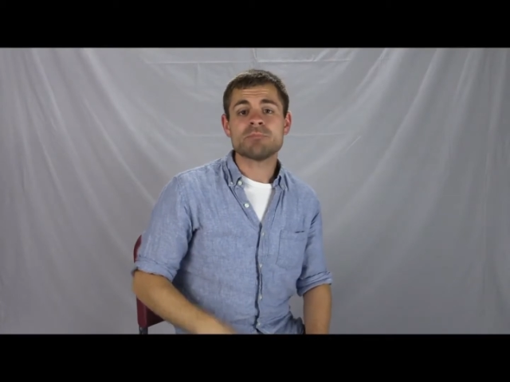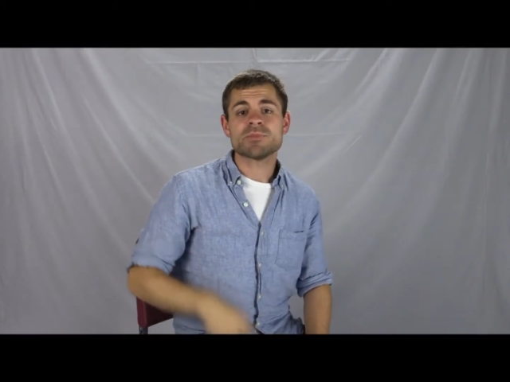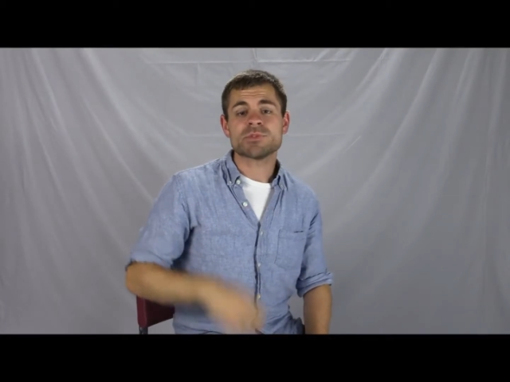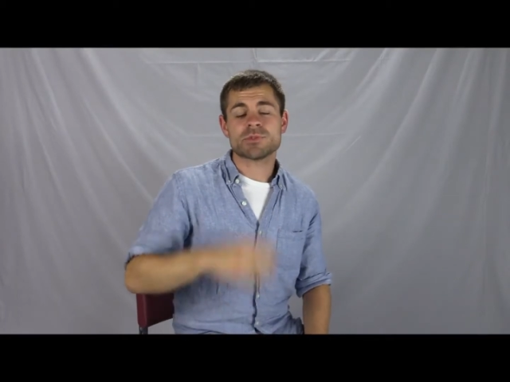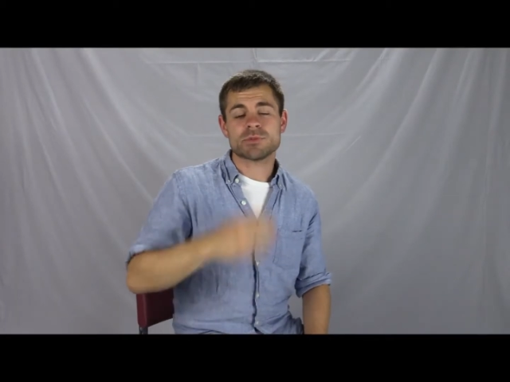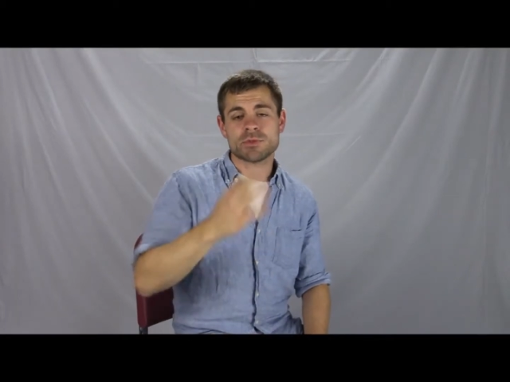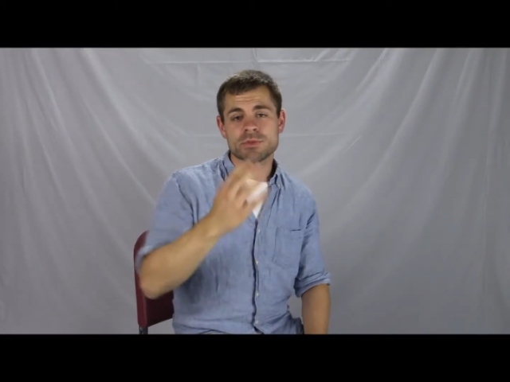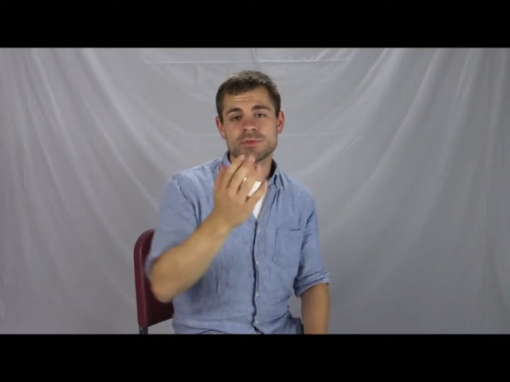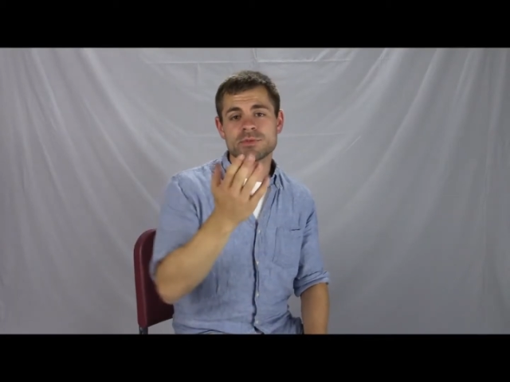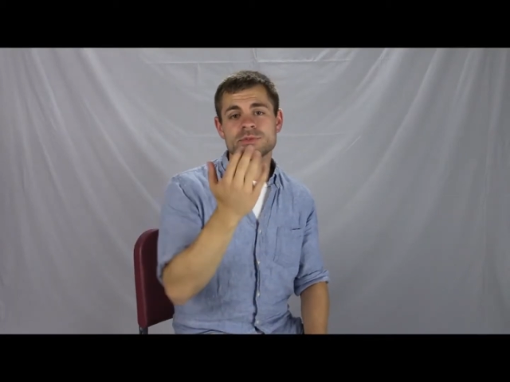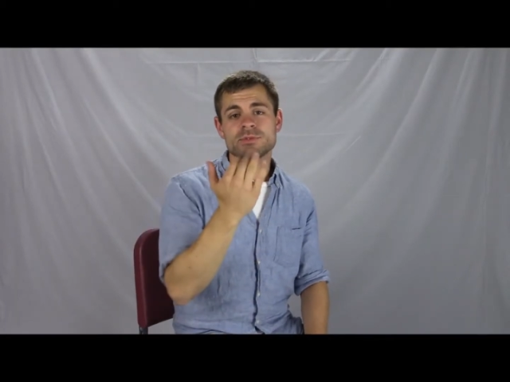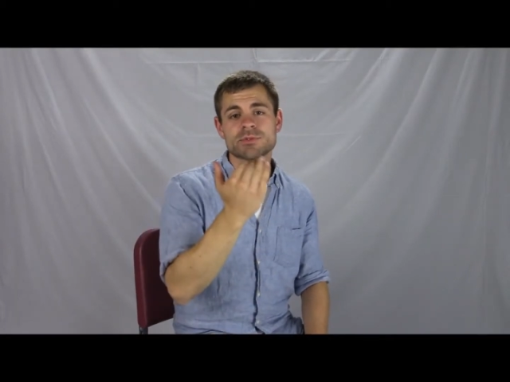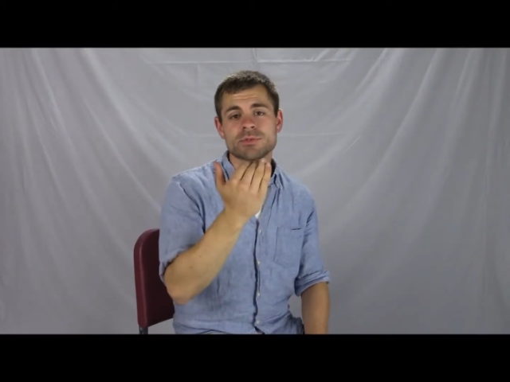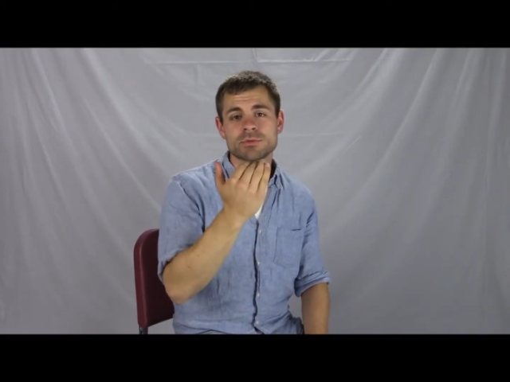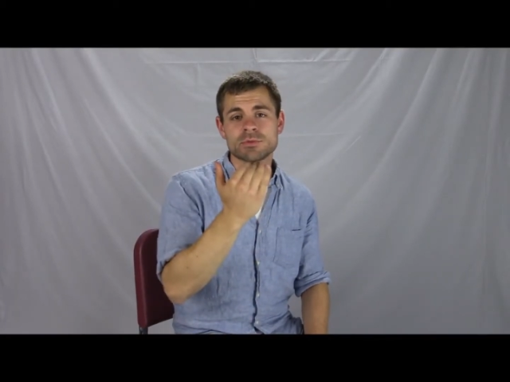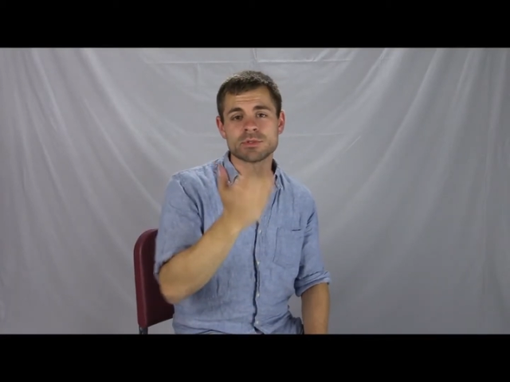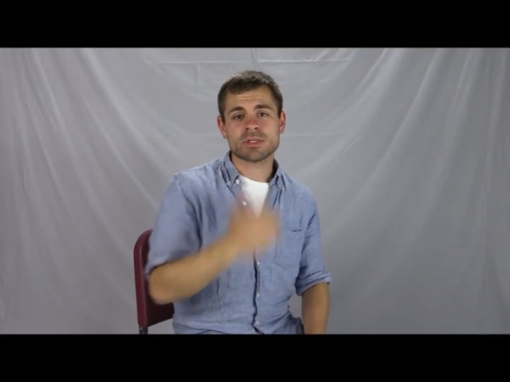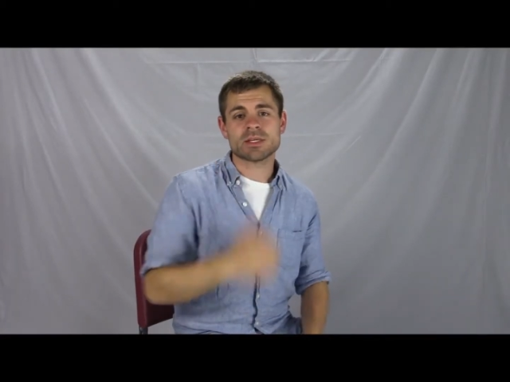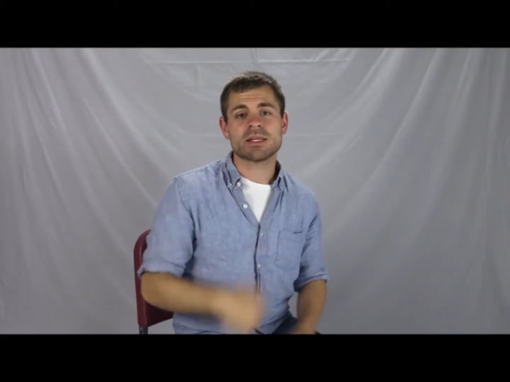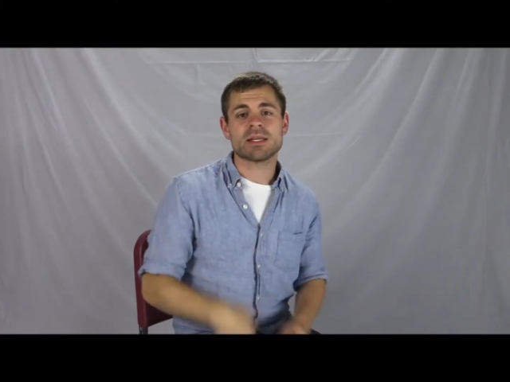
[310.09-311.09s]
so that the
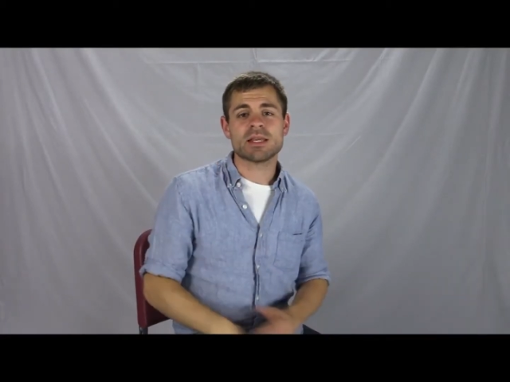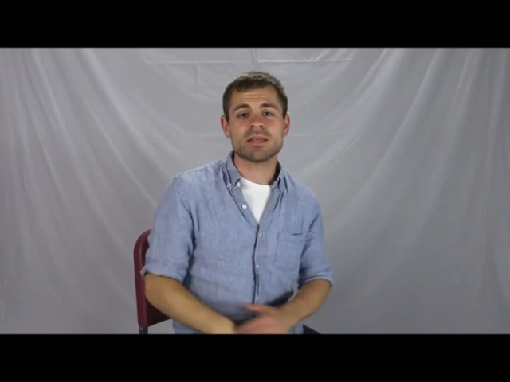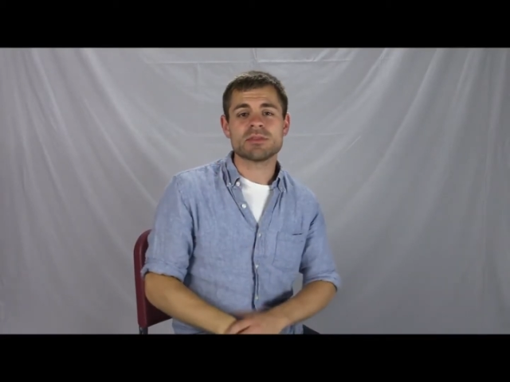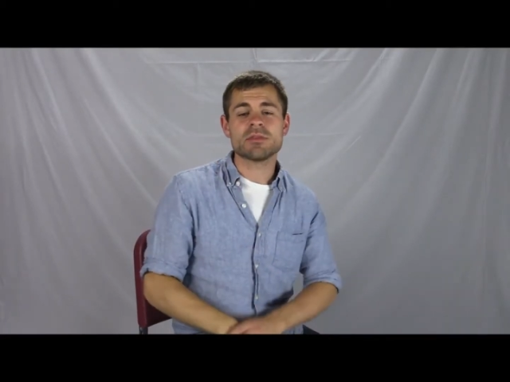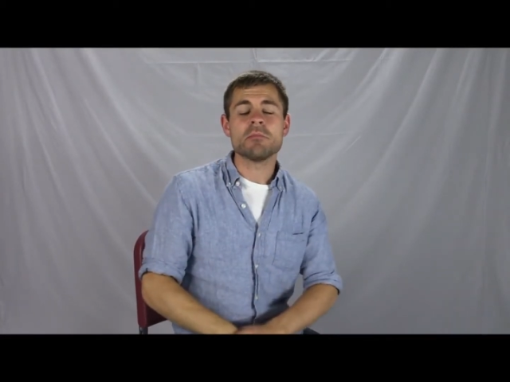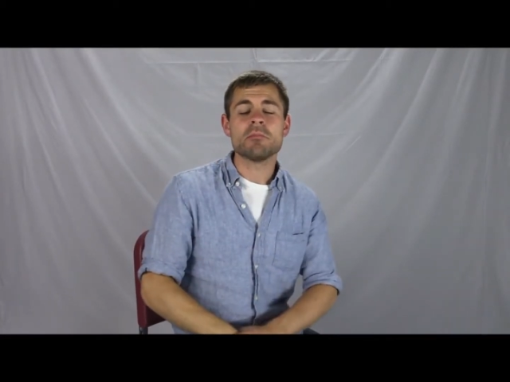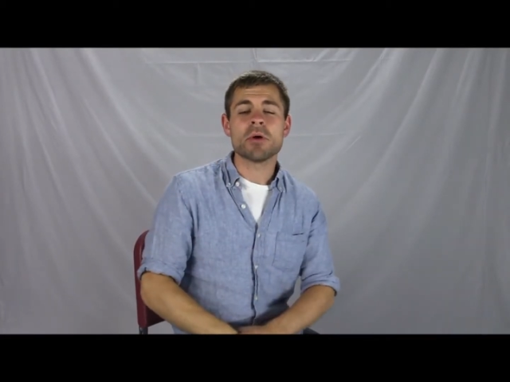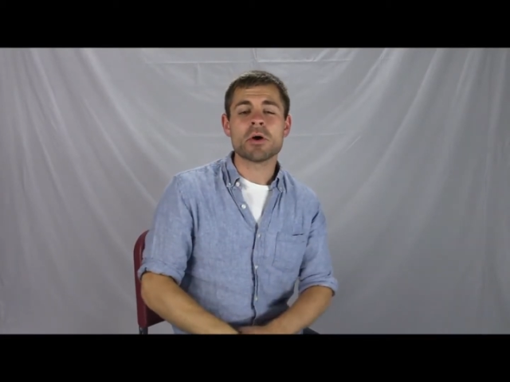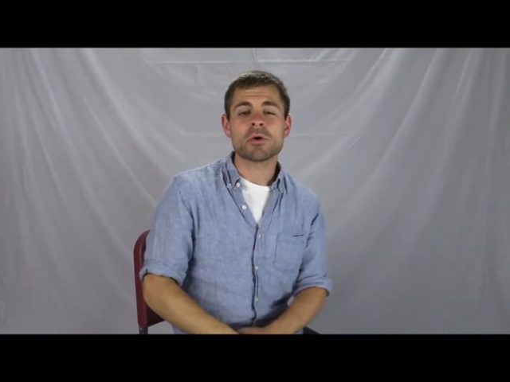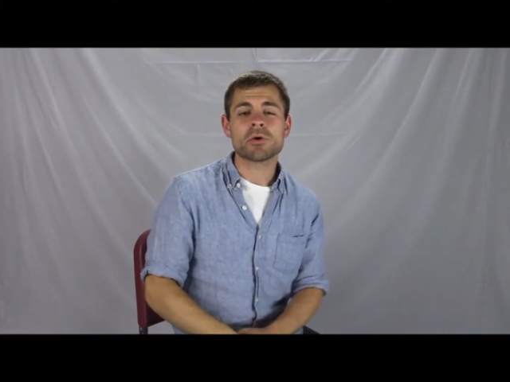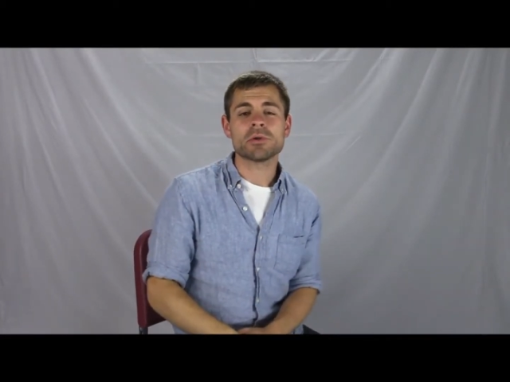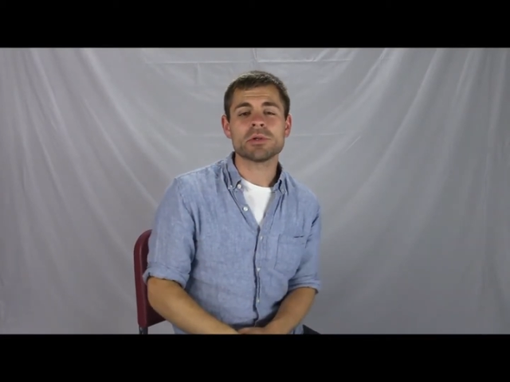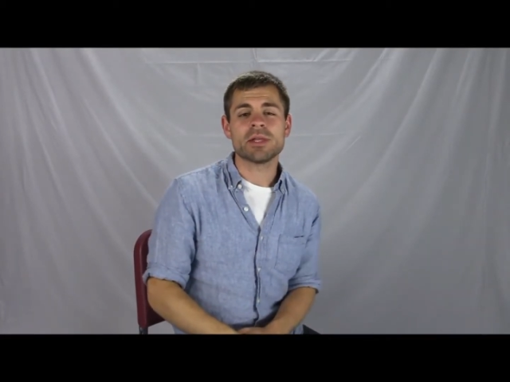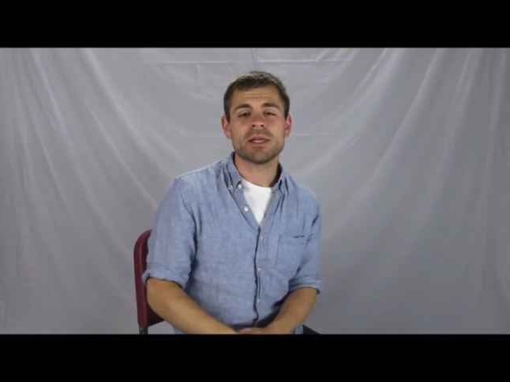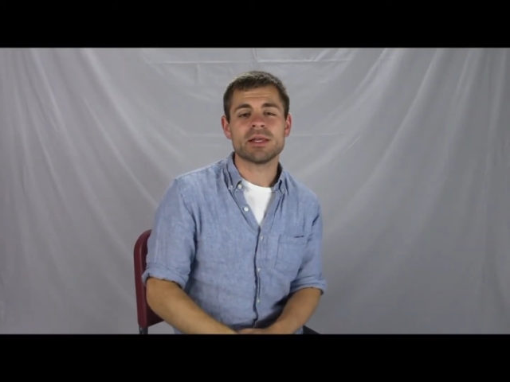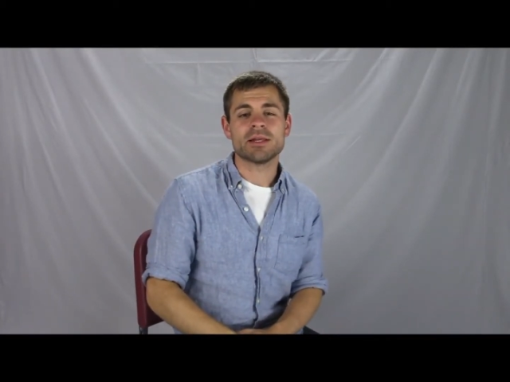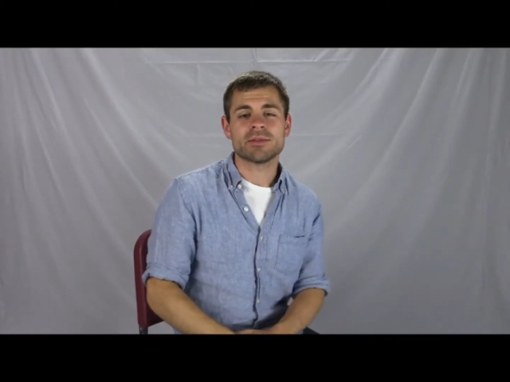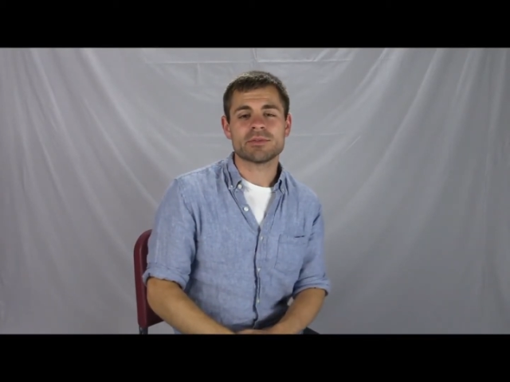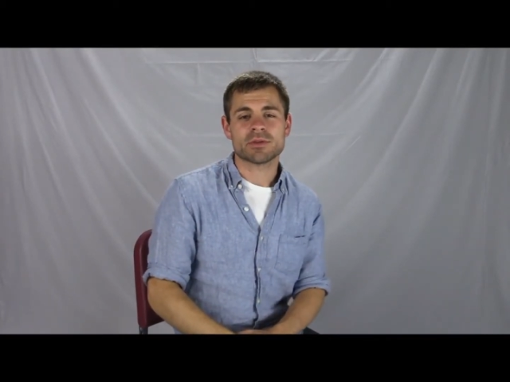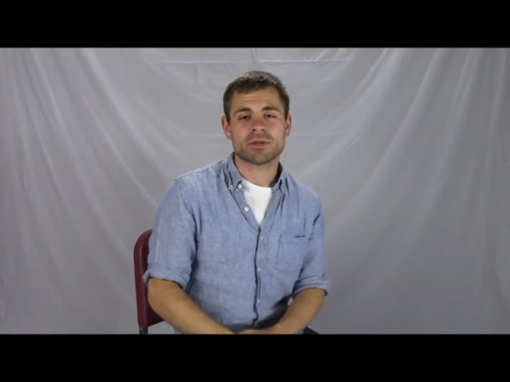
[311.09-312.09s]
student can get the vocal
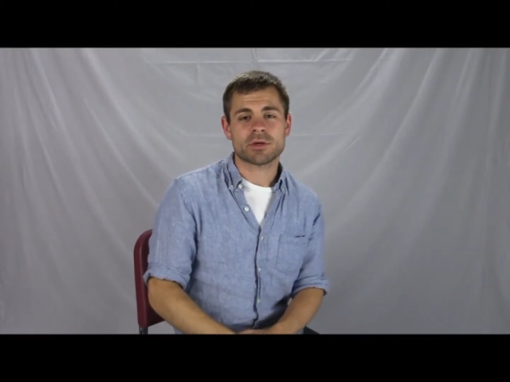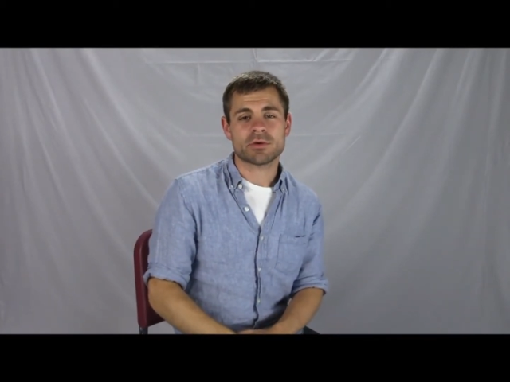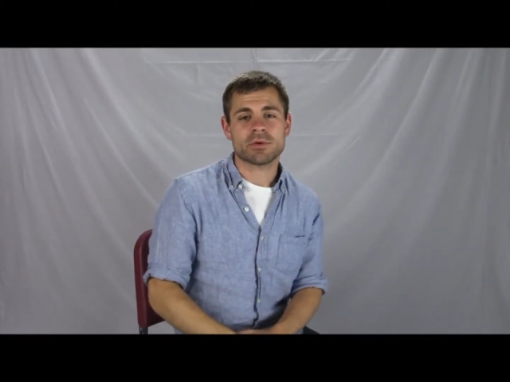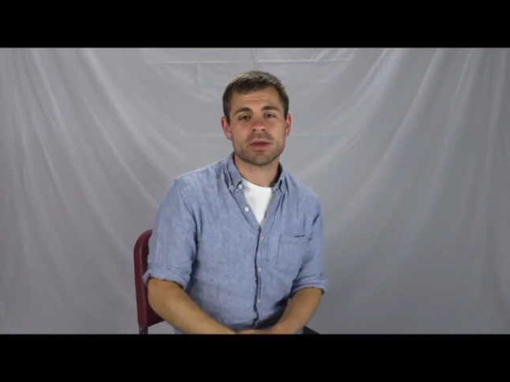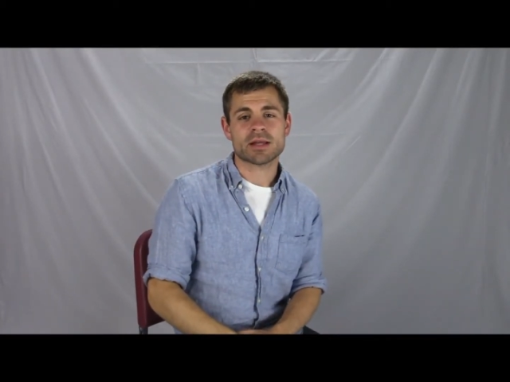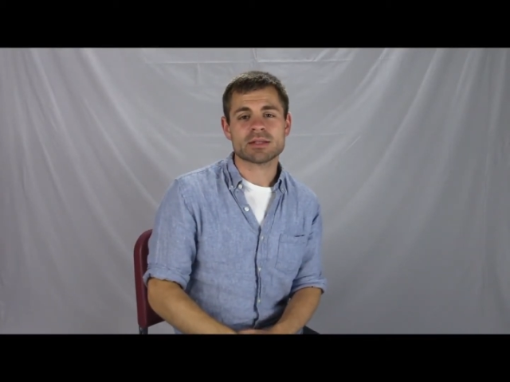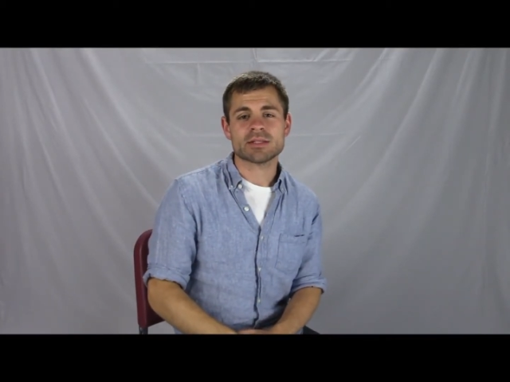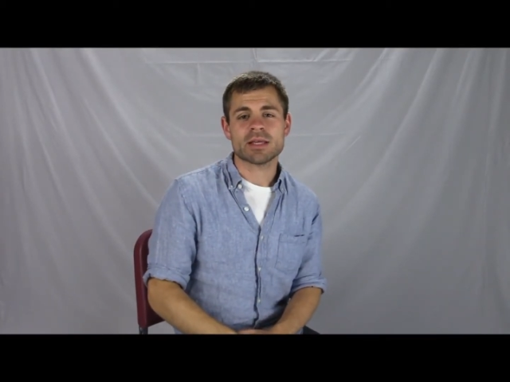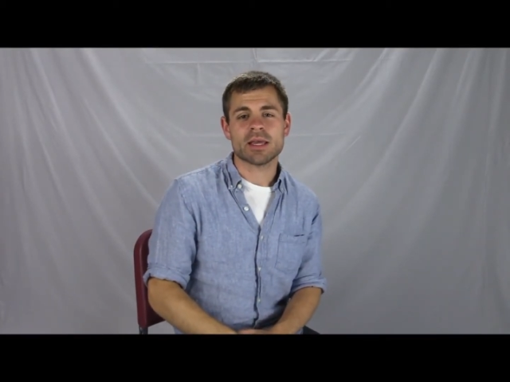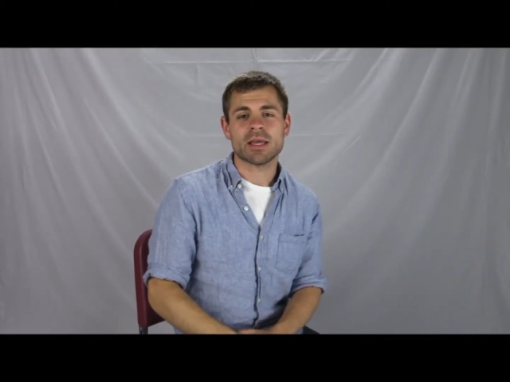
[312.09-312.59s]
in at the correct